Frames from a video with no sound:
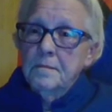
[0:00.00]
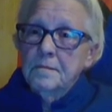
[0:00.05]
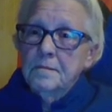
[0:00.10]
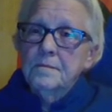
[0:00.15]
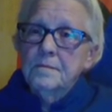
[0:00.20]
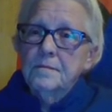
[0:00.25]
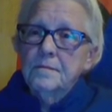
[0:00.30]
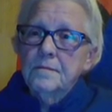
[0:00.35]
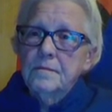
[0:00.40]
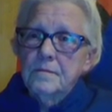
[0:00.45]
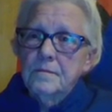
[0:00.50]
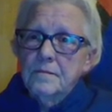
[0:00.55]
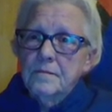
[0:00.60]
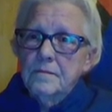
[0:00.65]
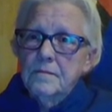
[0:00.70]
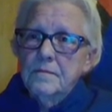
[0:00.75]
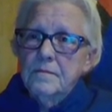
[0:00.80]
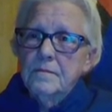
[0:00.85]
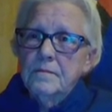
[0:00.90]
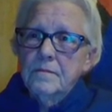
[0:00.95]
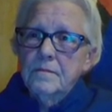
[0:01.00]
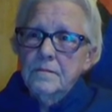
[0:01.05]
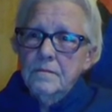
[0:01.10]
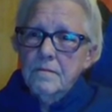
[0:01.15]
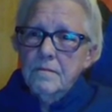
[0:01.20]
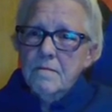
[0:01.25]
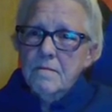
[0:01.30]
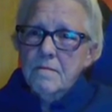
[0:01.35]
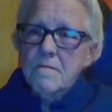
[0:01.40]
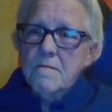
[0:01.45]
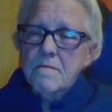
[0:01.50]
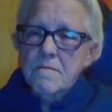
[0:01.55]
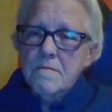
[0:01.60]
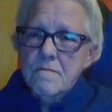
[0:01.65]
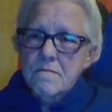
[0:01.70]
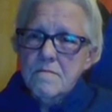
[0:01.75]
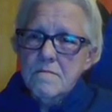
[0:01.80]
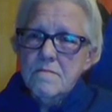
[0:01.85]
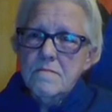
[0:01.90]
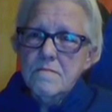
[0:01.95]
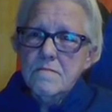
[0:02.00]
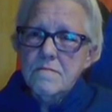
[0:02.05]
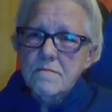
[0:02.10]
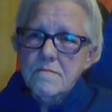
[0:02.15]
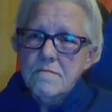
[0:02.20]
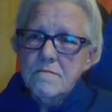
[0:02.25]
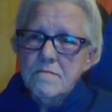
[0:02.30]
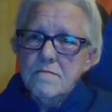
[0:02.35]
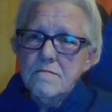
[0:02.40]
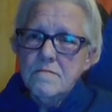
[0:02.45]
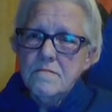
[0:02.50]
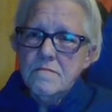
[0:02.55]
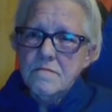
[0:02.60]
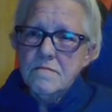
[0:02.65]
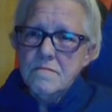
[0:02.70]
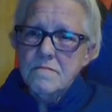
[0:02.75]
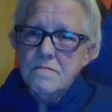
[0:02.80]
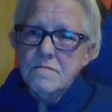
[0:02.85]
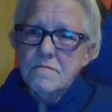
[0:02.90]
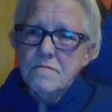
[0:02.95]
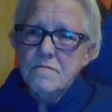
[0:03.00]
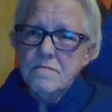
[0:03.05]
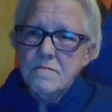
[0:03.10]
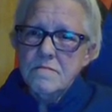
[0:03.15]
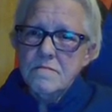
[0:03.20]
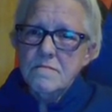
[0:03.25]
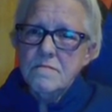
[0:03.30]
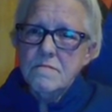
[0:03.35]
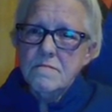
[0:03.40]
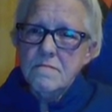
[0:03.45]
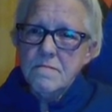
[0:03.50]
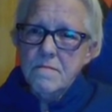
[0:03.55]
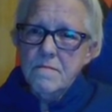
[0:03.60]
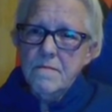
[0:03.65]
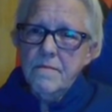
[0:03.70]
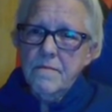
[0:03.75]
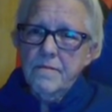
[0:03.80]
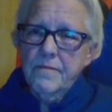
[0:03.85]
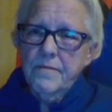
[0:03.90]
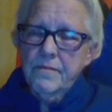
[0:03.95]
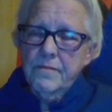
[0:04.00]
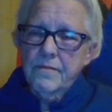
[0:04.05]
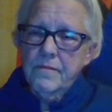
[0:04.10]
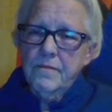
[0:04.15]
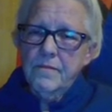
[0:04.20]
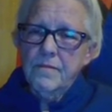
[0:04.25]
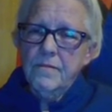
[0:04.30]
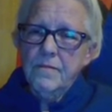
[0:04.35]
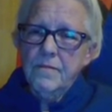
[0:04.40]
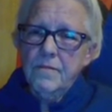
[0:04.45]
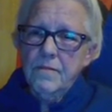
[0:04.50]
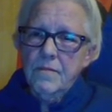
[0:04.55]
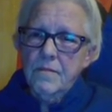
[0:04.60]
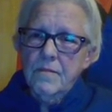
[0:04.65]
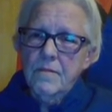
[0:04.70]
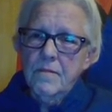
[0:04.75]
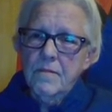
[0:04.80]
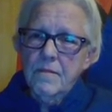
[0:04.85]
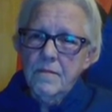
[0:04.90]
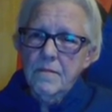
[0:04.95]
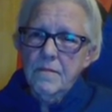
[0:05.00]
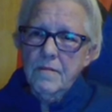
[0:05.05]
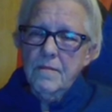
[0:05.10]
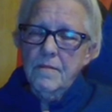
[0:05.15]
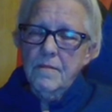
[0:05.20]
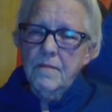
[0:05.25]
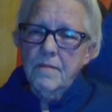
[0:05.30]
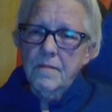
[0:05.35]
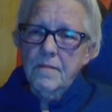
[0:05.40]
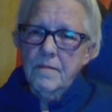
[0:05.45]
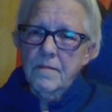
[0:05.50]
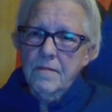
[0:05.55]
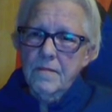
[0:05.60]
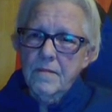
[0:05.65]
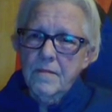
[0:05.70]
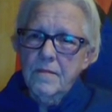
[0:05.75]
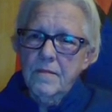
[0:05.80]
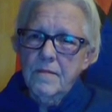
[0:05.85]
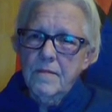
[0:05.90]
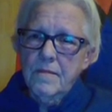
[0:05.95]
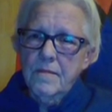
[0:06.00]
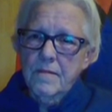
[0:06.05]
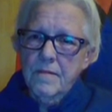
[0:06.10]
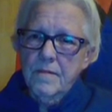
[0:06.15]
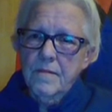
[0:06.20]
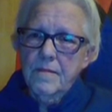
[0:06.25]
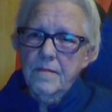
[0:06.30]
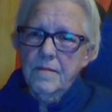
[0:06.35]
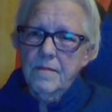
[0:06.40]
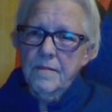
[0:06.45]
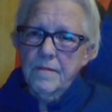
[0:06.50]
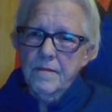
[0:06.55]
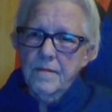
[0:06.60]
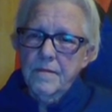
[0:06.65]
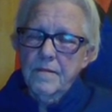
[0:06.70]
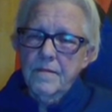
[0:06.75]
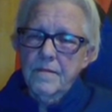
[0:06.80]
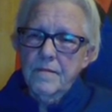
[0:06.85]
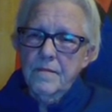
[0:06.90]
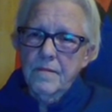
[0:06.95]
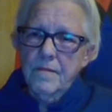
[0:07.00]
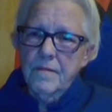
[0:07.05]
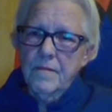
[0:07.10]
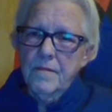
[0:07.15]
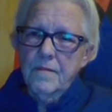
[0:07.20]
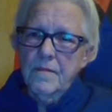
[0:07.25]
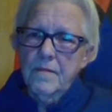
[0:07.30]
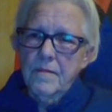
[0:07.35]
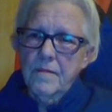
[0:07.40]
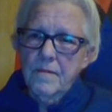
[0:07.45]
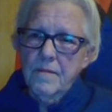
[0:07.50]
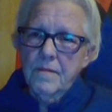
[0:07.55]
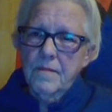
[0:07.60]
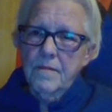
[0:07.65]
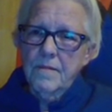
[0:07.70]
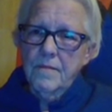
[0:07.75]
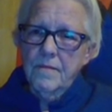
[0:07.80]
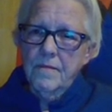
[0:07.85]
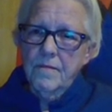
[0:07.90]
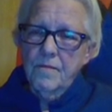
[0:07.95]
The person shown says nothing.